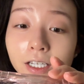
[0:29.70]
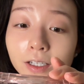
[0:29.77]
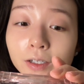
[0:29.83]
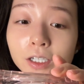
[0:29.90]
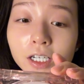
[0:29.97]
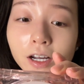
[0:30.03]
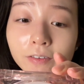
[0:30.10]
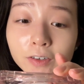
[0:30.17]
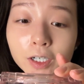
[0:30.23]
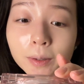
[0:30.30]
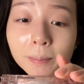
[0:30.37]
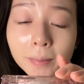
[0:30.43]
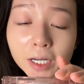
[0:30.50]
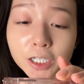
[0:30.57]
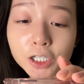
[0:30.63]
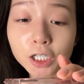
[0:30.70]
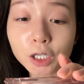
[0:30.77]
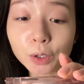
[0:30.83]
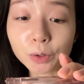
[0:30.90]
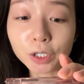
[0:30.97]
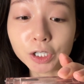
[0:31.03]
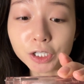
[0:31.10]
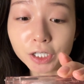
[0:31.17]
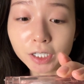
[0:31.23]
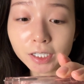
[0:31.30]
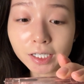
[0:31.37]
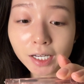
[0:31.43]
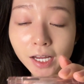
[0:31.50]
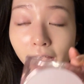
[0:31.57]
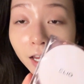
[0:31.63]
Kill Cover Mesh Glow
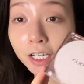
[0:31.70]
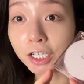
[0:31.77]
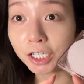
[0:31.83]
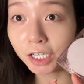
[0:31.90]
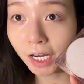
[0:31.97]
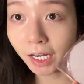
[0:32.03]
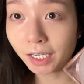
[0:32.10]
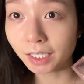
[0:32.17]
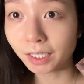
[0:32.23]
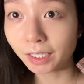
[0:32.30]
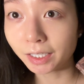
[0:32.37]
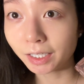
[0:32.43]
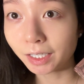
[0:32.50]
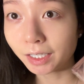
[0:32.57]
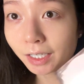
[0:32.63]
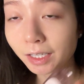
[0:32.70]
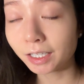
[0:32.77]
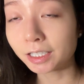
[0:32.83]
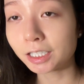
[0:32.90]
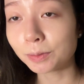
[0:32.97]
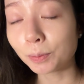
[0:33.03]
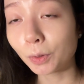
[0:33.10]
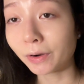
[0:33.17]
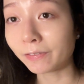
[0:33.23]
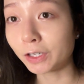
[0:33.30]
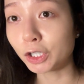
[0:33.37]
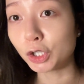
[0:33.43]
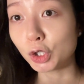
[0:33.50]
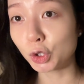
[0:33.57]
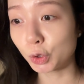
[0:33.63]
Cushion in shade Linen. This is more of a
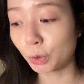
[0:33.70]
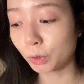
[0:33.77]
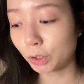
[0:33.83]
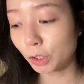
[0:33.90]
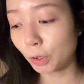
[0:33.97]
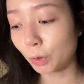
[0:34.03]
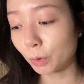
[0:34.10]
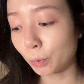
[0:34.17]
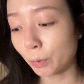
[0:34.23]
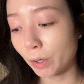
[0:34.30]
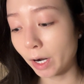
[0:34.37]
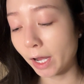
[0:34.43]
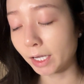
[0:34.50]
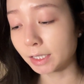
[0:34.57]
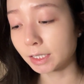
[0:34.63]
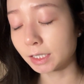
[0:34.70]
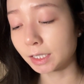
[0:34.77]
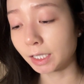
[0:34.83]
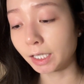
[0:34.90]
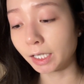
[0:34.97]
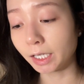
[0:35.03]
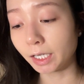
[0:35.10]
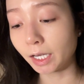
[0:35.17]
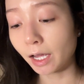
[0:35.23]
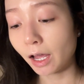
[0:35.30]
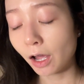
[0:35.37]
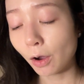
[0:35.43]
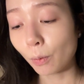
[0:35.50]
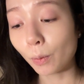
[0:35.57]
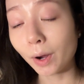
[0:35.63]
neutral tone, whereas the
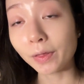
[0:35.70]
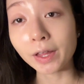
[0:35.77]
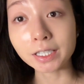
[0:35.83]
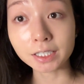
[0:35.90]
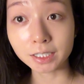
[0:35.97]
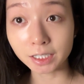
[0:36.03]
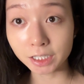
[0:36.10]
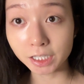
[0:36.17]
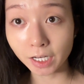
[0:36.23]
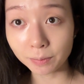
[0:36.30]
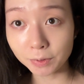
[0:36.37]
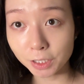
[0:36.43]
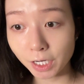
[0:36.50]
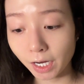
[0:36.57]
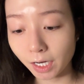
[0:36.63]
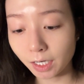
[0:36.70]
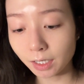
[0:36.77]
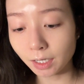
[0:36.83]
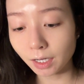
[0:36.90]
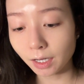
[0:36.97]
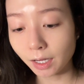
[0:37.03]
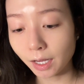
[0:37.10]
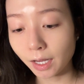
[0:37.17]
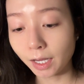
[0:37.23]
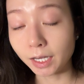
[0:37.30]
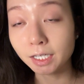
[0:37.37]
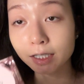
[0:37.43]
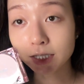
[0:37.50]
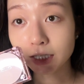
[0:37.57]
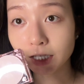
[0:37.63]
one that's in the same shade
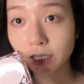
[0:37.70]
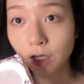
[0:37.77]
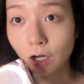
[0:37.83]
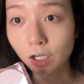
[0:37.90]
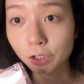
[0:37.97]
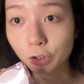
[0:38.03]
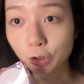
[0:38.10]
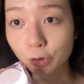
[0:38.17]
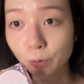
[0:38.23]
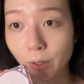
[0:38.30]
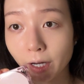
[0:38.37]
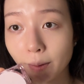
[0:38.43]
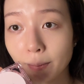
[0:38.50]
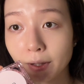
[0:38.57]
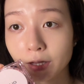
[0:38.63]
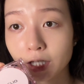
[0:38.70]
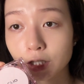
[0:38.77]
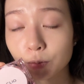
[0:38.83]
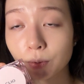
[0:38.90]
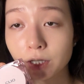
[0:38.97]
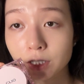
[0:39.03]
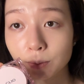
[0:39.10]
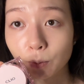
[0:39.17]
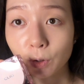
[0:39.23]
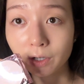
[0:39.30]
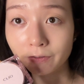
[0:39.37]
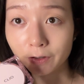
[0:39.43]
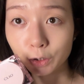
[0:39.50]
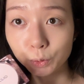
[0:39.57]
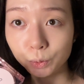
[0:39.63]
is the Lingerie, but this one is more
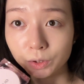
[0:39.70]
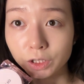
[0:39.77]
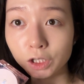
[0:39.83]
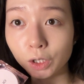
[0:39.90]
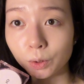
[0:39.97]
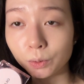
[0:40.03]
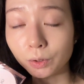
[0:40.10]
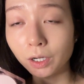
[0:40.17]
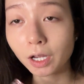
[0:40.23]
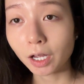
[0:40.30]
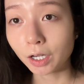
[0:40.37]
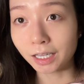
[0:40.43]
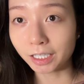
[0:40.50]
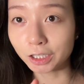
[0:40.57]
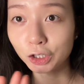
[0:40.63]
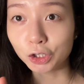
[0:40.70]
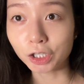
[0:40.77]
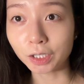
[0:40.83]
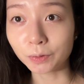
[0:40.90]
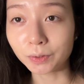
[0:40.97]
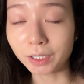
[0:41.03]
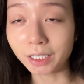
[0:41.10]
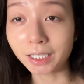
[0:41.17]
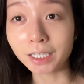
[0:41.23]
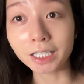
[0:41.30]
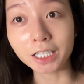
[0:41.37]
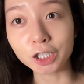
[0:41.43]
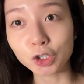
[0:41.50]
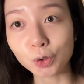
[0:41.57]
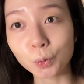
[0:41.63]
of a cool tone. I like to generally
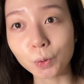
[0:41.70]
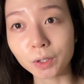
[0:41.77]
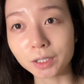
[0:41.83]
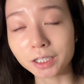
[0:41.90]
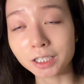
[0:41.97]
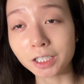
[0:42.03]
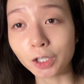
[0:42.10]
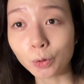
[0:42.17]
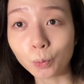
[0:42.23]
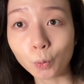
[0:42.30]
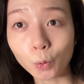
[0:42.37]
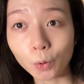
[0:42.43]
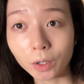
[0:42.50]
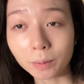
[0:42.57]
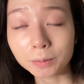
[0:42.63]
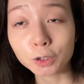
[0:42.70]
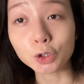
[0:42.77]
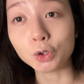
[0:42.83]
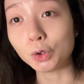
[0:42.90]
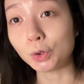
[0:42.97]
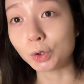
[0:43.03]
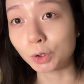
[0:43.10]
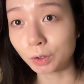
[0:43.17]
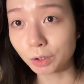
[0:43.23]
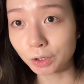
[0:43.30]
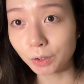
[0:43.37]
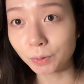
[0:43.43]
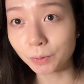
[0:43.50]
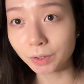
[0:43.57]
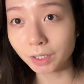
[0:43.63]
lean towards the warm to neutral
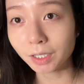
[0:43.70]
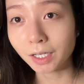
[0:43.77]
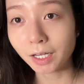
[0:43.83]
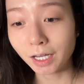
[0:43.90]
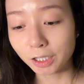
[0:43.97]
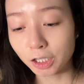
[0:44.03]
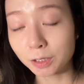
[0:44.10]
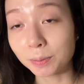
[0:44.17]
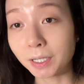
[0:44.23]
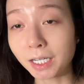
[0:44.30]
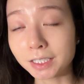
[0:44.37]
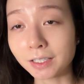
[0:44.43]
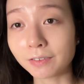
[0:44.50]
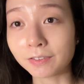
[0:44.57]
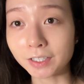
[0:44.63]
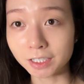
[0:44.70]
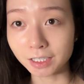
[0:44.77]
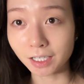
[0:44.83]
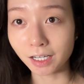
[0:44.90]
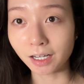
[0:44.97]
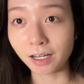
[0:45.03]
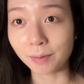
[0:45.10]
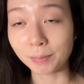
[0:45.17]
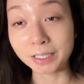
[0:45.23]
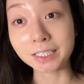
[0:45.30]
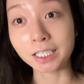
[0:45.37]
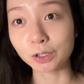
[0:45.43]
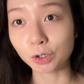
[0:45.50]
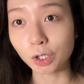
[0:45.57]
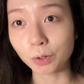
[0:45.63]
tone, just because it fits my
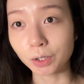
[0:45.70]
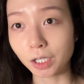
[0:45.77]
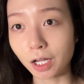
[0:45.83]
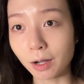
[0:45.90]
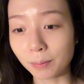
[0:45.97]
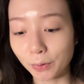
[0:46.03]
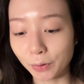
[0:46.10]
skin tone a lot